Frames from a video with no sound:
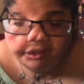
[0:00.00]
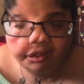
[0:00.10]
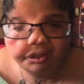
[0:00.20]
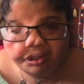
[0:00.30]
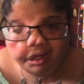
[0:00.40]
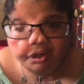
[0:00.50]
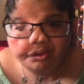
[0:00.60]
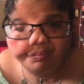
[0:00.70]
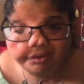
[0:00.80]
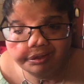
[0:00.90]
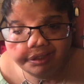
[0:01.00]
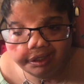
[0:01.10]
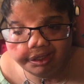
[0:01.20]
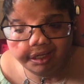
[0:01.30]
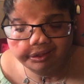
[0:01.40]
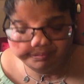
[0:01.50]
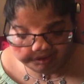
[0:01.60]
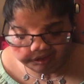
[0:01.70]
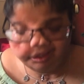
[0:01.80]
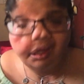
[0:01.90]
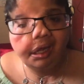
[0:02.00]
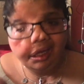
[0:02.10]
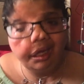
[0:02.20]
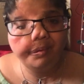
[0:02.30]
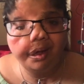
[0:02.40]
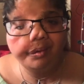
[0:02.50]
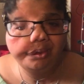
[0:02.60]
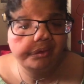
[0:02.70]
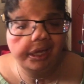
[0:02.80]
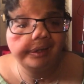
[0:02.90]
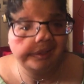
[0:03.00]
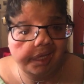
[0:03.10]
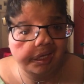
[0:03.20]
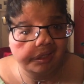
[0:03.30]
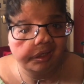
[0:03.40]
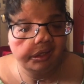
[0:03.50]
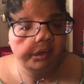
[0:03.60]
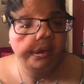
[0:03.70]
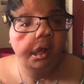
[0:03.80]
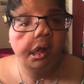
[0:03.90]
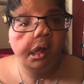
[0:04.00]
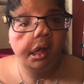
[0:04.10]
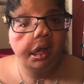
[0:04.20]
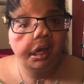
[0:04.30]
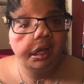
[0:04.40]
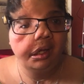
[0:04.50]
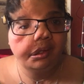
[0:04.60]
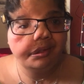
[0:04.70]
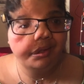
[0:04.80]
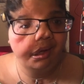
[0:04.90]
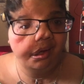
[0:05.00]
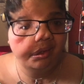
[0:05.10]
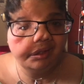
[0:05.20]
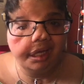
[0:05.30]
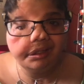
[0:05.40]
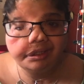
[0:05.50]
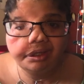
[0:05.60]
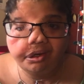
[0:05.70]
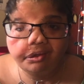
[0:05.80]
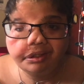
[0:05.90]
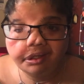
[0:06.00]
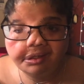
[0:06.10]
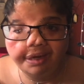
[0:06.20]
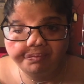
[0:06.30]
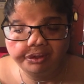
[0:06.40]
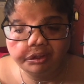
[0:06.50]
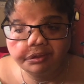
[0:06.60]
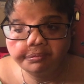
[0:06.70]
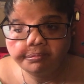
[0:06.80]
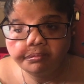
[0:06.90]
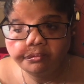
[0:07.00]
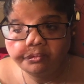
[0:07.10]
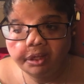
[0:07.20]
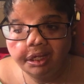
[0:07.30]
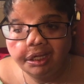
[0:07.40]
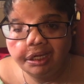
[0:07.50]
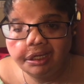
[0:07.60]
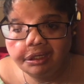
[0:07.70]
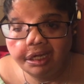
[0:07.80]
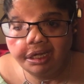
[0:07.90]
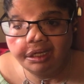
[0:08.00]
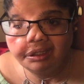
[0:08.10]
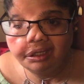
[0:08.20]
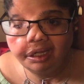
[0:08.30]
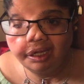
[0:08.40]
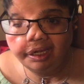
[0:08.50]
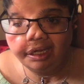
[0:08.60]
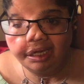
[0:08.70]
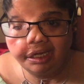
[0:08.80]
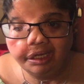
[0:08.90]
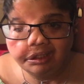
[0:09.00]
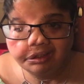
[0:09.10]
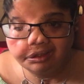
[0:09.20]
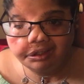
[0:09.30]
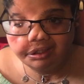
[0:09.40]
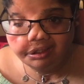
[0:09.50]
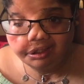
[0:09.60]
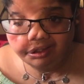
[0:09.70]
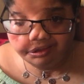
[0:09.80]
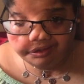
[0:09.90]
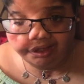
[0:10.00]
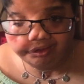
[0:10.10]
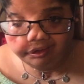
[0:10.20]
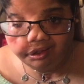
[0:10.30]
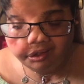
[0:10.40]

Should also say that in the beginning. I'll do that in editing. So, yes, heroes to lovers. Anon and Zoe